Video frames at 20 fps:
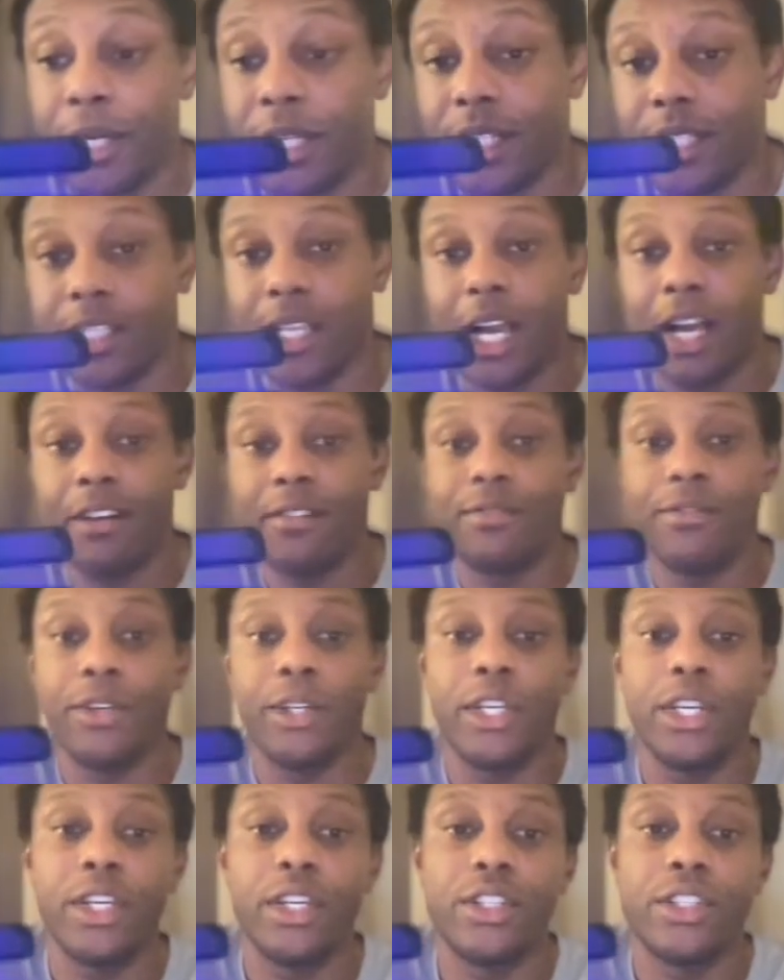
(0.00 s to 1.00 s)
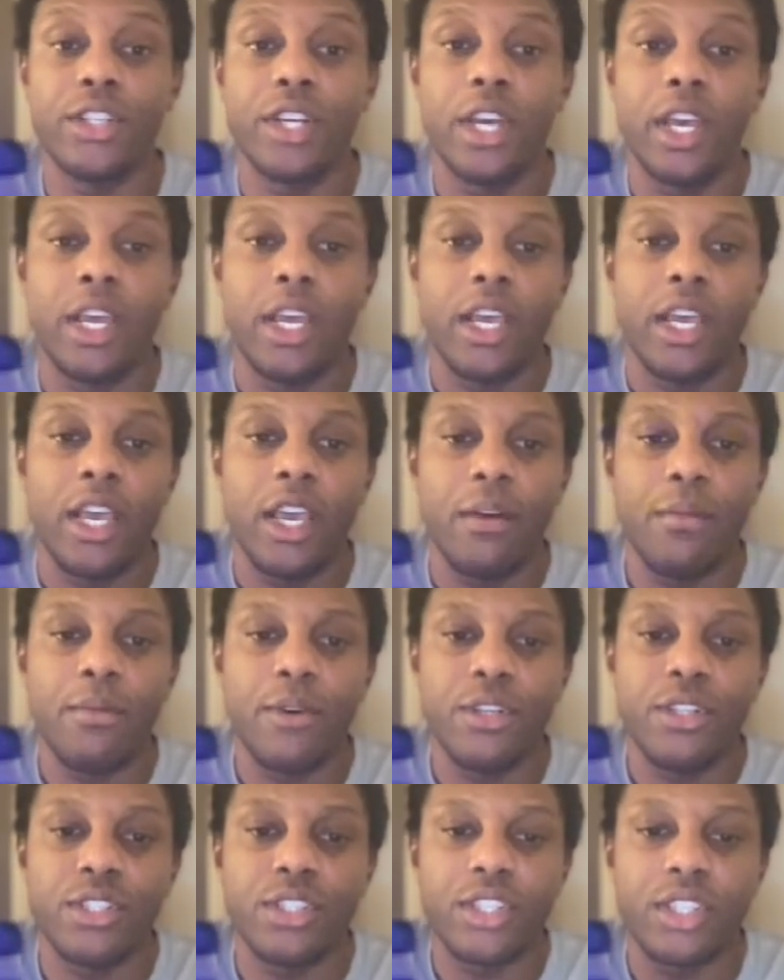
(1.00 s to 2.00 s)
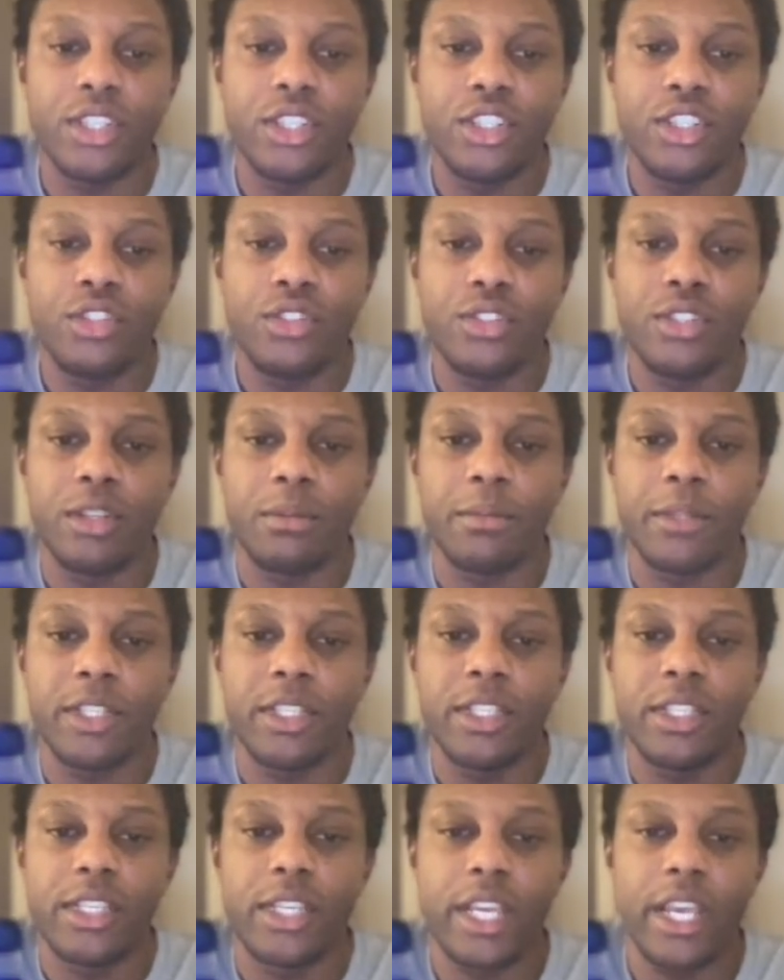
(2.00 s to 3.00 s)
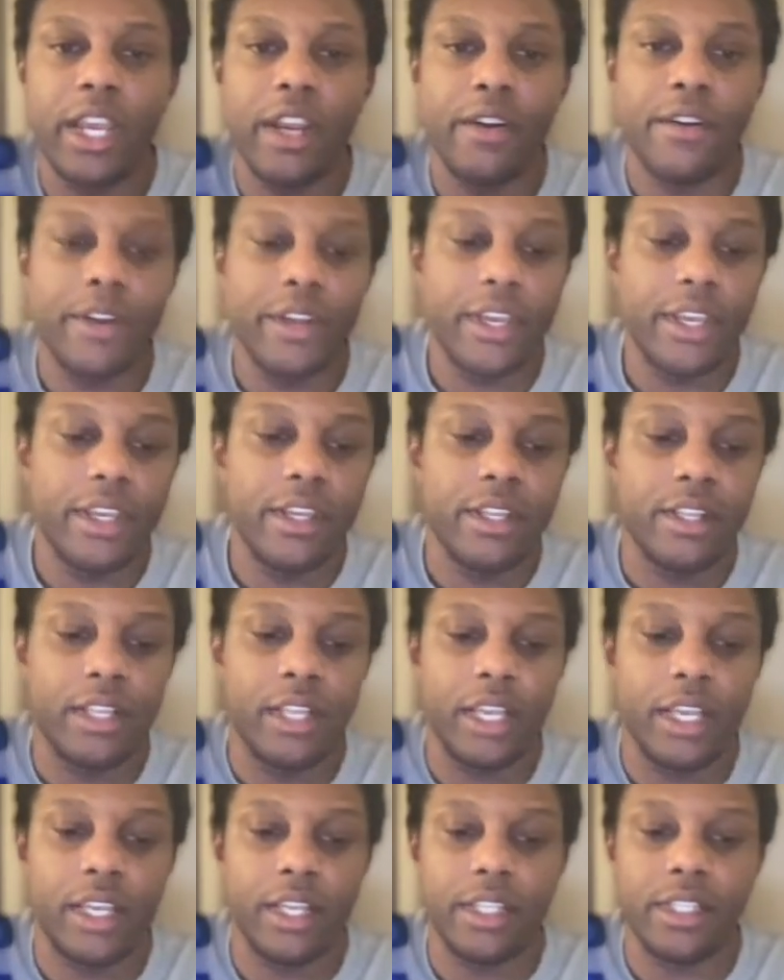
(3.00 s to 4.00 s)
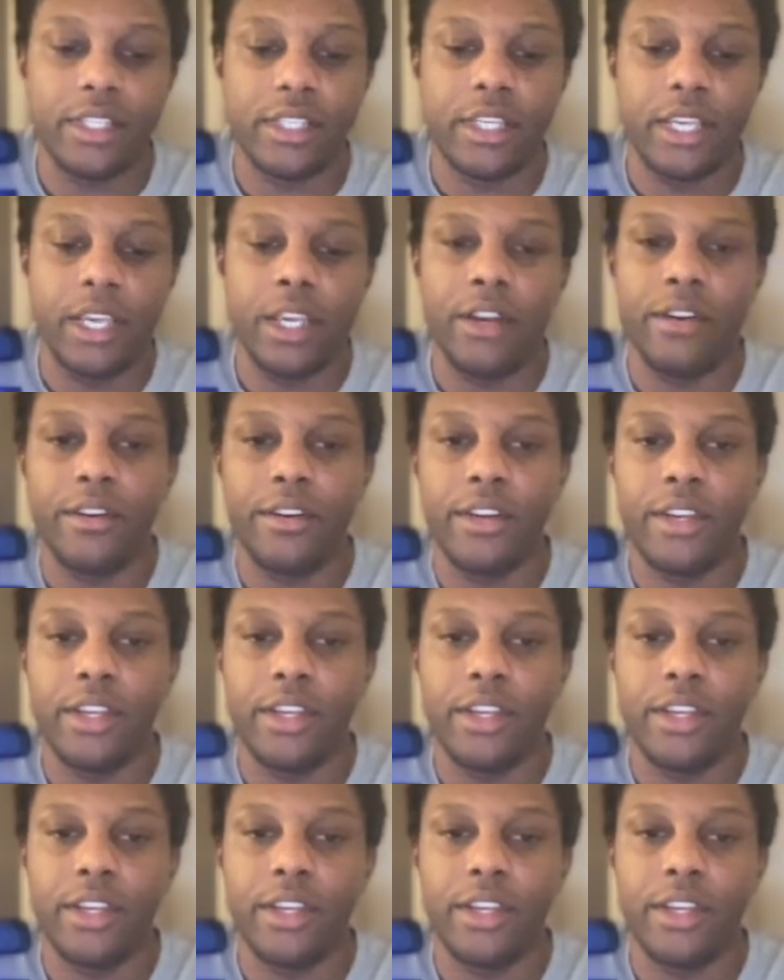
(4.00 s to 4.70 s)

have free stock footage. And we're just going to choose something scary, like